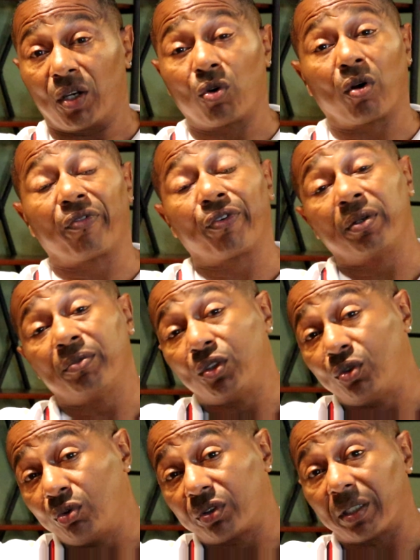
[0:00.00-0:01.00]
In order for them to
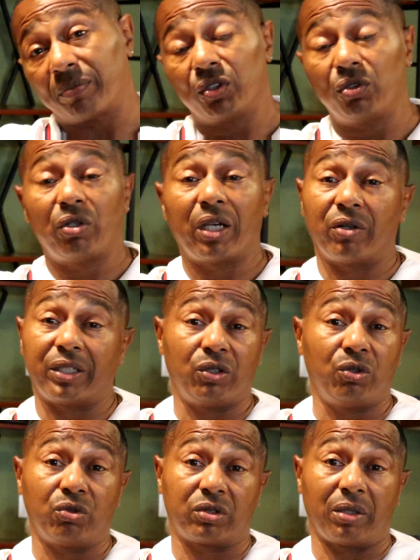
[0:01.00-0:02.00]
do something to you, they're gonna
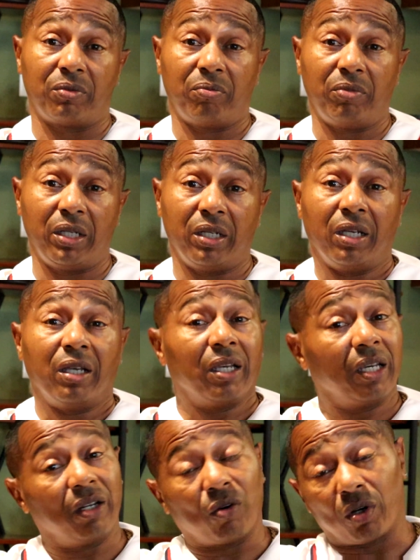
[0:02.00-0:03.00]
have to do something to me.
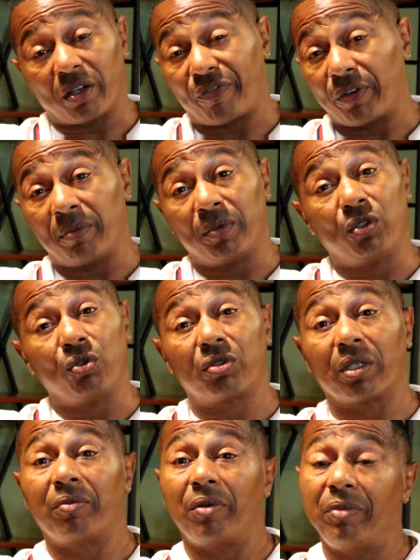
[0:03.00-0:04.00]
And in order for them to do
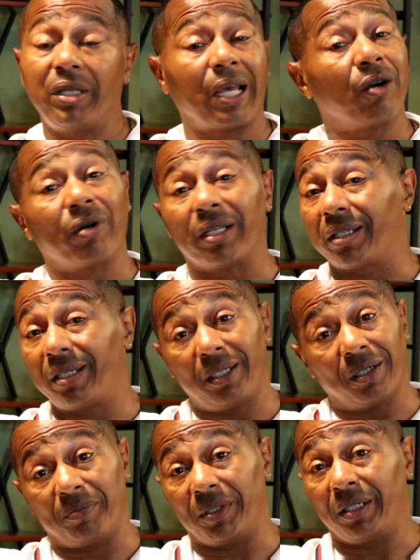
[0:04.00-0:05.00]
something to me, they're gonna have to
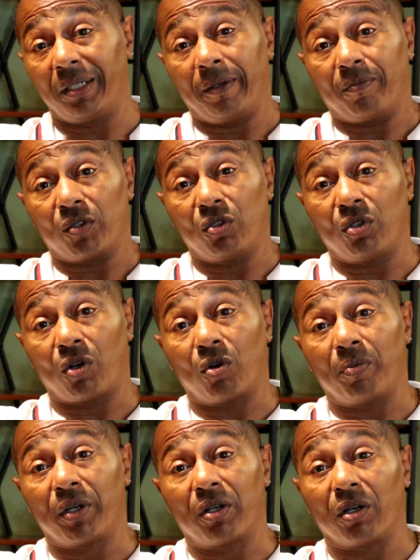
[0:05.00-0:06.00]
kill me. You
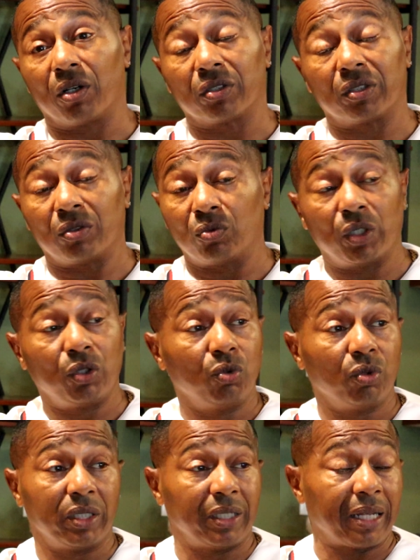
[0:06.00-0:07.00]
know, because when
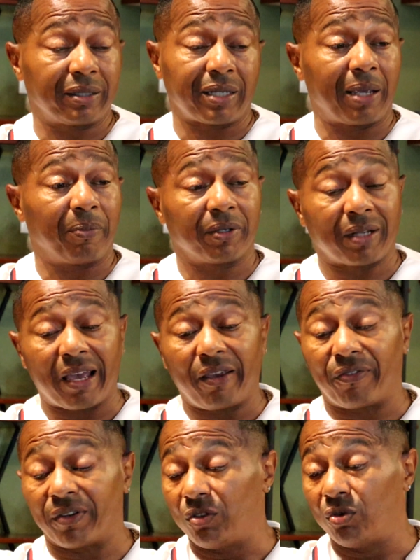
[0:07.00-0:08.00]
you in that type of
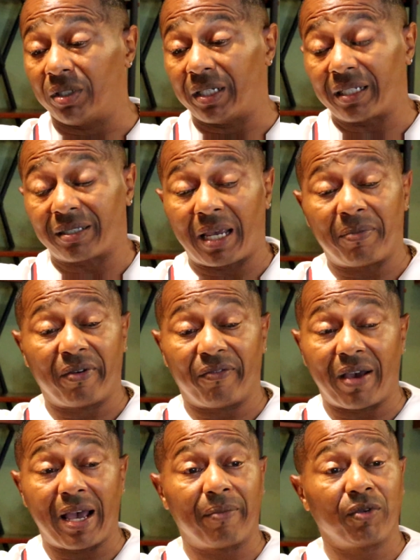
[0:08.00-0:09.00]
life and you in that type of
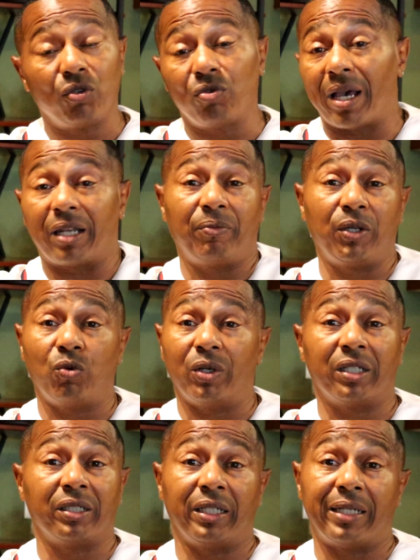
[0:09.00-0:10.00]
environment, you got to be
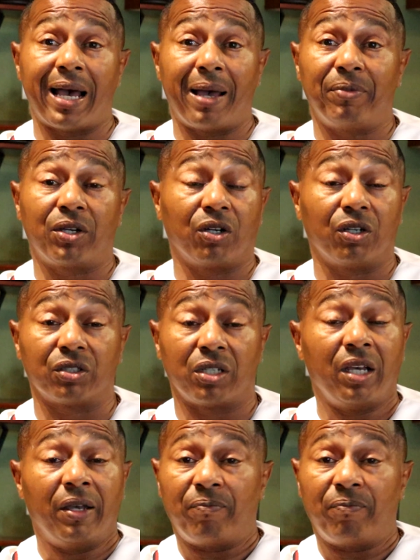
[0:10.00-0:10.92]
willing to die because